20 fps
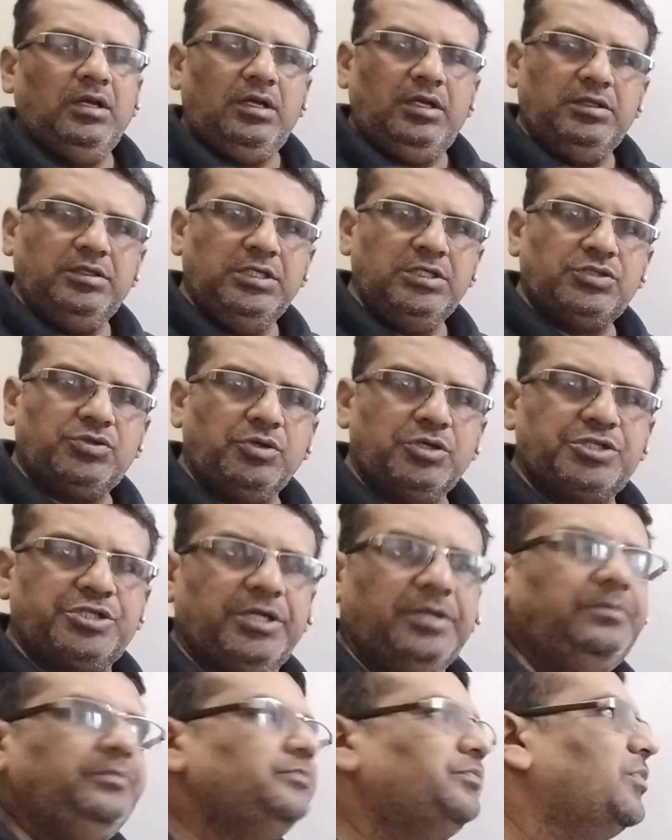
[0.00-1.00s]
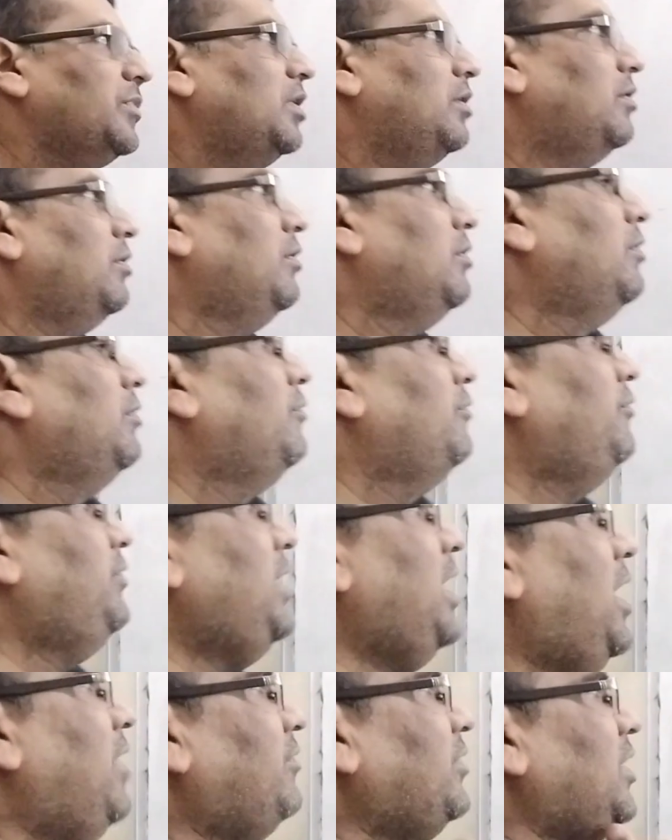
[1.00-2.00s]
In this question,
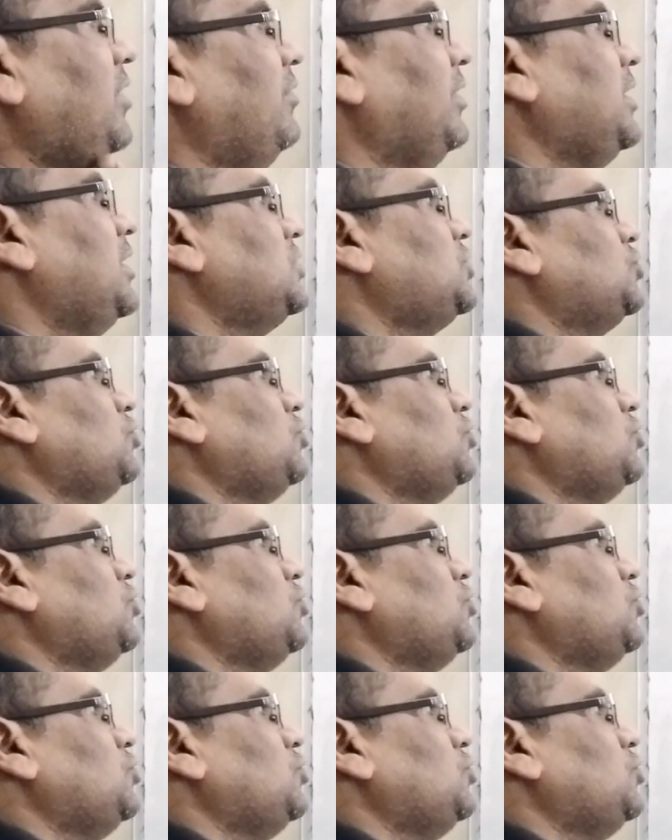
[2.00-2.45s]
we have given a